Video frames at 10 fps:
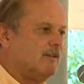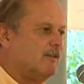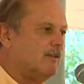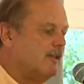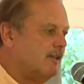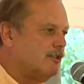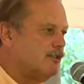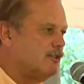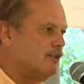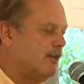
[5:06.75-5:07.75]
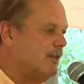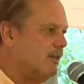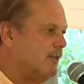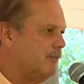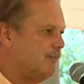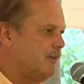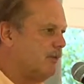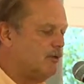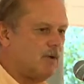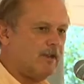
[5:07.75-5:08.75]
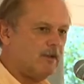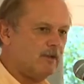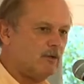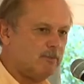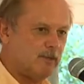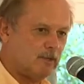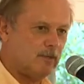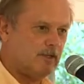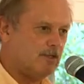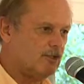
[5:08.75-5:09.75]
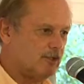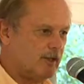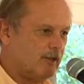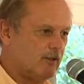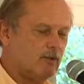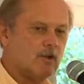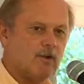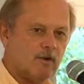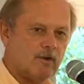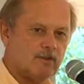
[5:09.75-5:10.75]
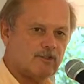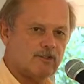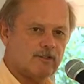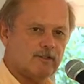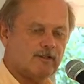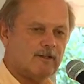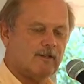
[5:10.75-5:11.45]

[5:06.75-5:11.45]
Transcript: their kids, riding little ponies and on little carts and